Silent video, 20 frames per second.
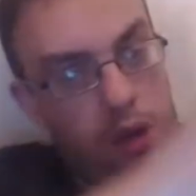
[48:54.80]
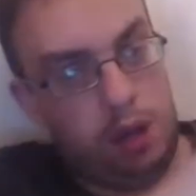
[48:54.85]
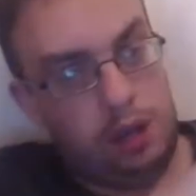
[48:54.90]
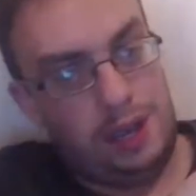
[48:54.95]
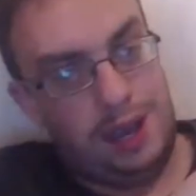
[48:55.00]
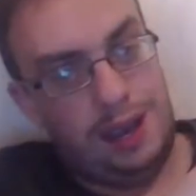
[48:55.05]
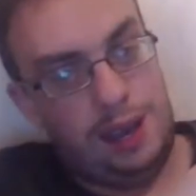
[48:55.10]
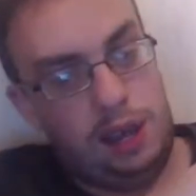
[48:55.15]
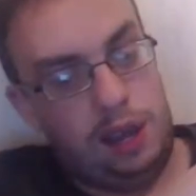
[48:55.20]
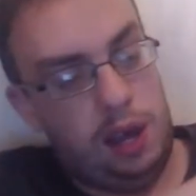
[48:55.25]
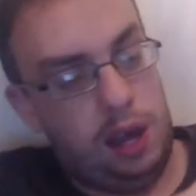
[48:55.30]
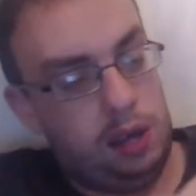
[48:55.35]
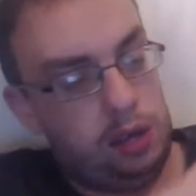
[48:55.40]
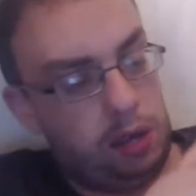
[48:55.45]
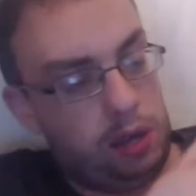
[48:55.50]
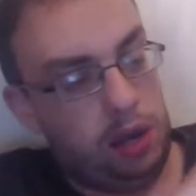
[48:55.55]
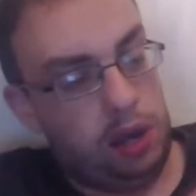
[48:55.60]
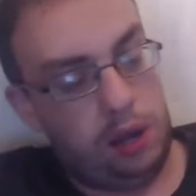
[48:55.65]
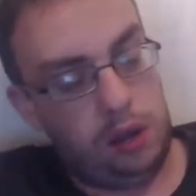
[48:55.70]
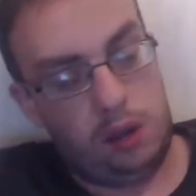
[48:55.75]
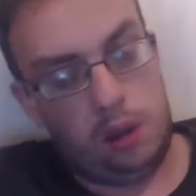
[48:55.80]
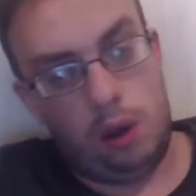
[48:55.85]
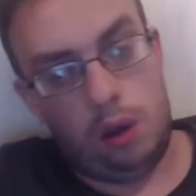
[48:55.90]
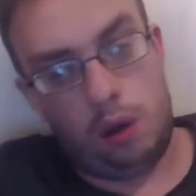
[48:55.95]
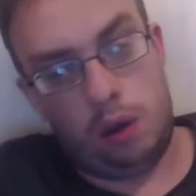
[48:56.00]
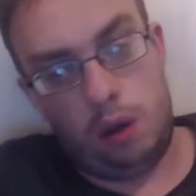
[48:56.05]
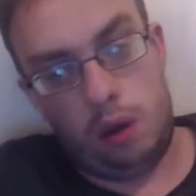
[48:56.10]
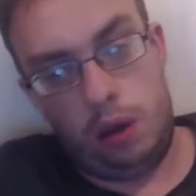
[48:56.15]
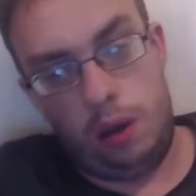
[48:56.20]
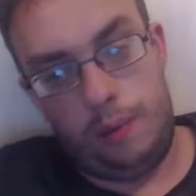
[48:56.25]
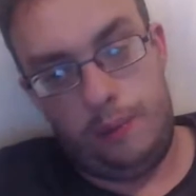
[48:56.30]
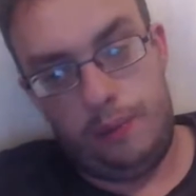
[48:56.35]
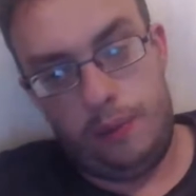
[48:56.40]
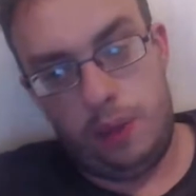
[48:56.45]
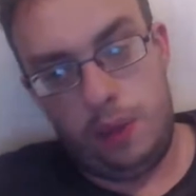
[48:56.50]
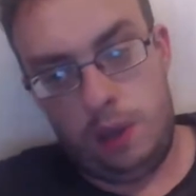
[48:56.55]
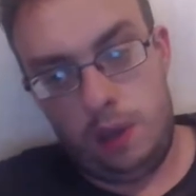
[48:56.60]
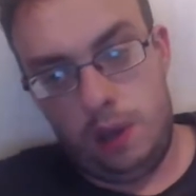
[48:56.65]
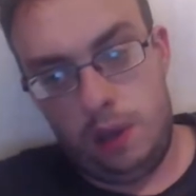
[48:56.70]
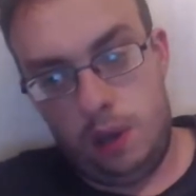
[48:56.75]
it's Adidas and had a dog on it.
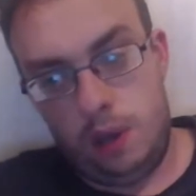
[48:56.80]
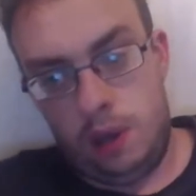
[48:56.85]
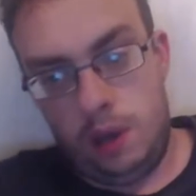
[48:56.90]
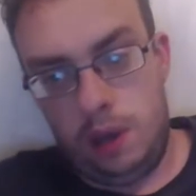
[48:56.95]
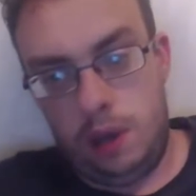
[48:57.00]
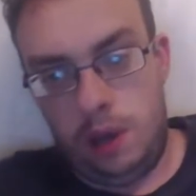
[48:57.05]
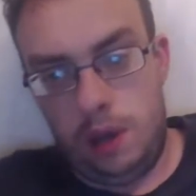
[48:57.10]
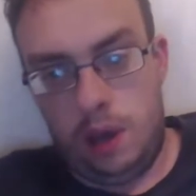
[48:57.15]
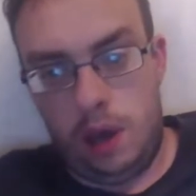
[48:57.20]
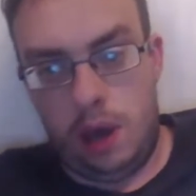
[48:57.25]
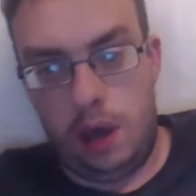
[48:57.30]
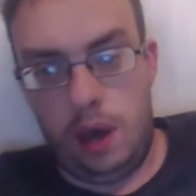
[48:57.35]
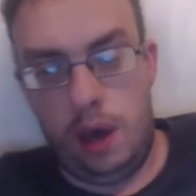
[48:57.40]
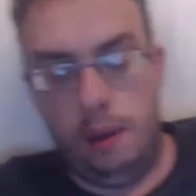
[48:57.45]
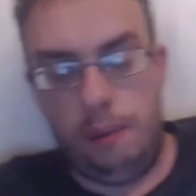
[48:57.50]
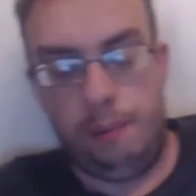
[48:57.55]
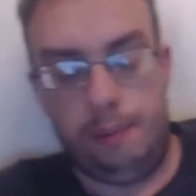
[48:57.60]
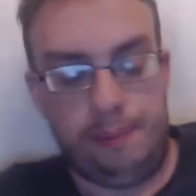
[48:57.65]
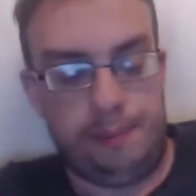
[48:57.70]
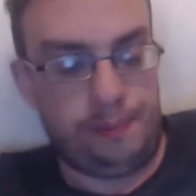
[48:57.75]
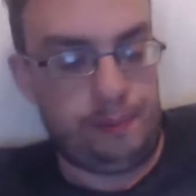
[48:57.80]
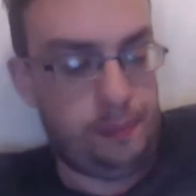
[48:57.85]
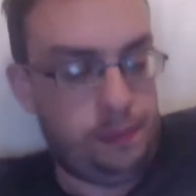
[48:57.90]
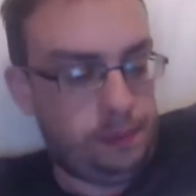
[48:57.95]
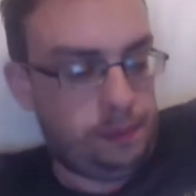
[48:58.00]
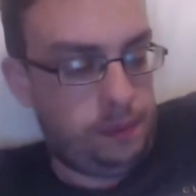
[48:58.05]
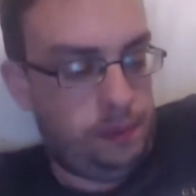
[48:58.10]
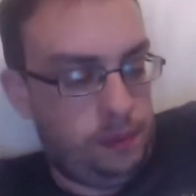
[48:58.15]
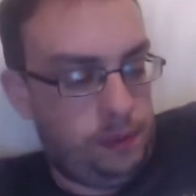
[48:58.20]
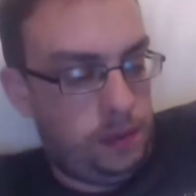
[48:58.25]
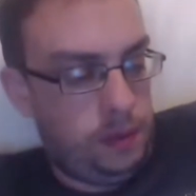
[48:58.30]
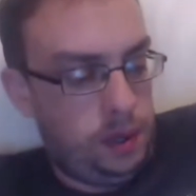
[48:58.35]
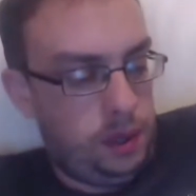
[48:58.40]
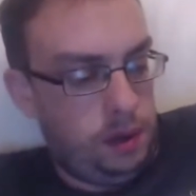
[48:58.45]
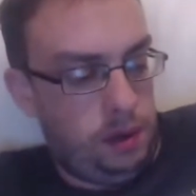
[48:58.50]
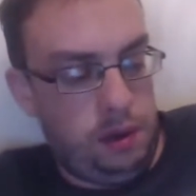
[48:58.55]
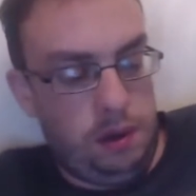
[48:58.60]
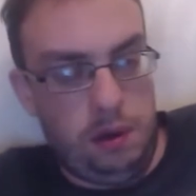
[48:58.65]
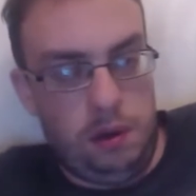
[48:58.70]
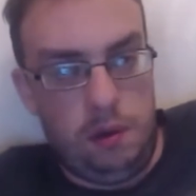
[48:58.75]
Um,
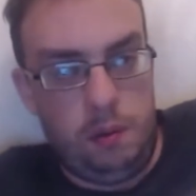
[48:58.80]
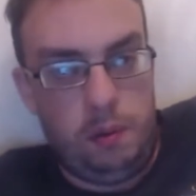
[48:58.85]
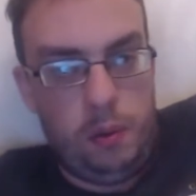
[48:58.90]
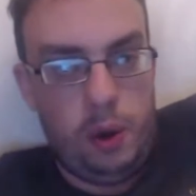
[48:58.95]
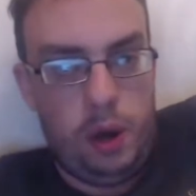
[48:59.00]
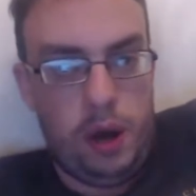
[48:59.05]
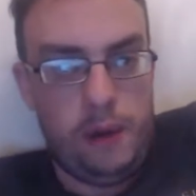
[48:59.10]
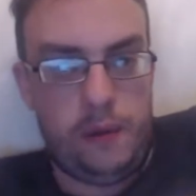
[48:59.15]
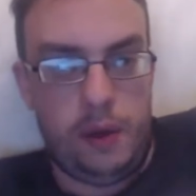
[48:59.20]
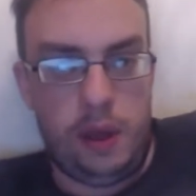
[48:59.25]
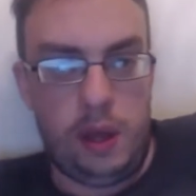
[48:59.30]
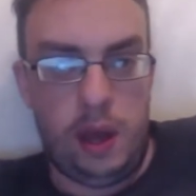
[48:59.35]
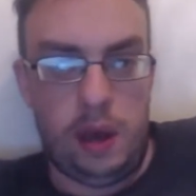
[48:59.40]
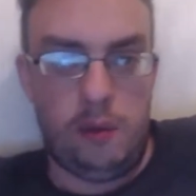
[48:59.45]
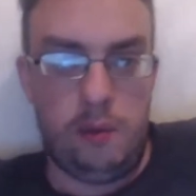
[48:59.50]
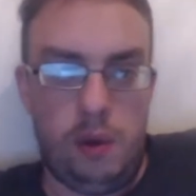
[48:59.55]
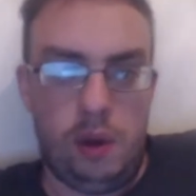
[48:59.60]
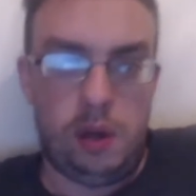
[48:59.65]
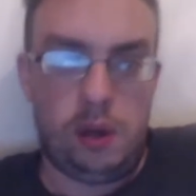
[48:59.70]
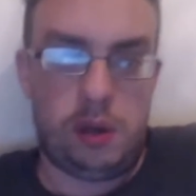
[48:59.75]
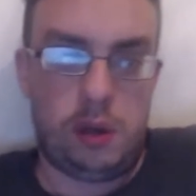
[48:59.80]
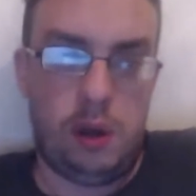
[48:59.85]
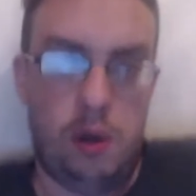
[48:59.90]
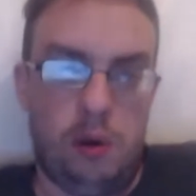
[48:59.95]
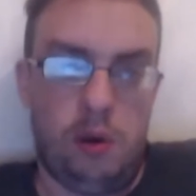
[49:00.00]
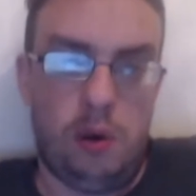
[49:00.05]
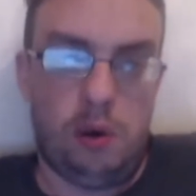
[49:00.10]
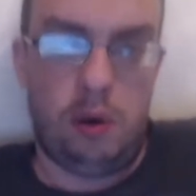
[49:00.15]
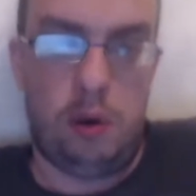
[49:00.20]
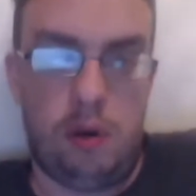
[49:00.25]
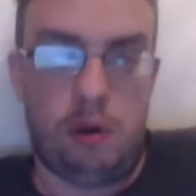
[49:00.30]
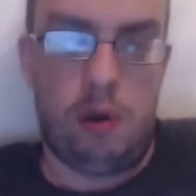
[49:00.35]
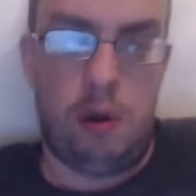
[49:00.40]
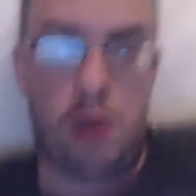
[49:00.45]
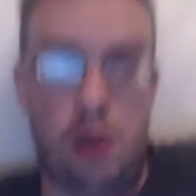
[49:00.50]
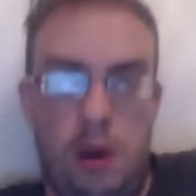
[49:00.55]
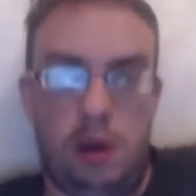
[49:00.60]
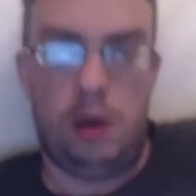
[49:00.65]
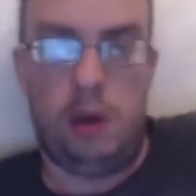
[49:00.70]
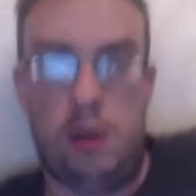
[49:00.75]
but having that Rita Ora
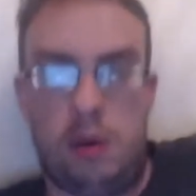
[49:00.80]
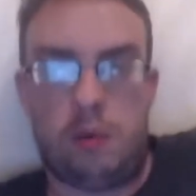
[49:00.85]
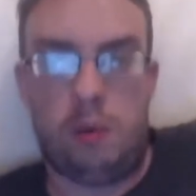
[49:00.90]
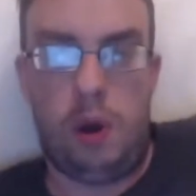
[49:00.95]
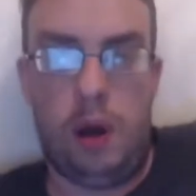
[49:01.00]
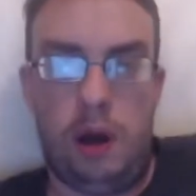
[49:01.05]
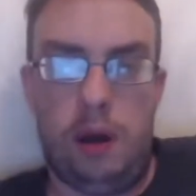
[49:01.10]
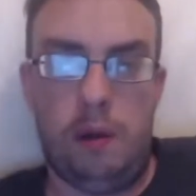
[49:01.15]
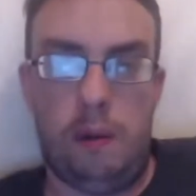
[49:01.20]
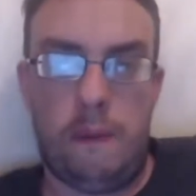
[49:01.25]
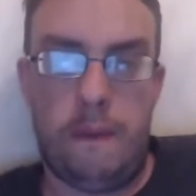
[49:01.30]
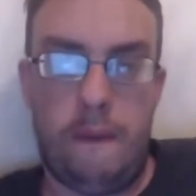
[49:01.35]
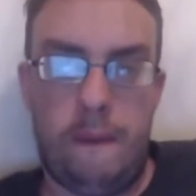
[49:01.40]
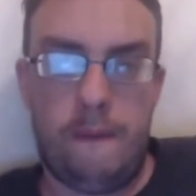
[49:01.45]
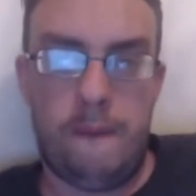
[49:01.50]
on it as well,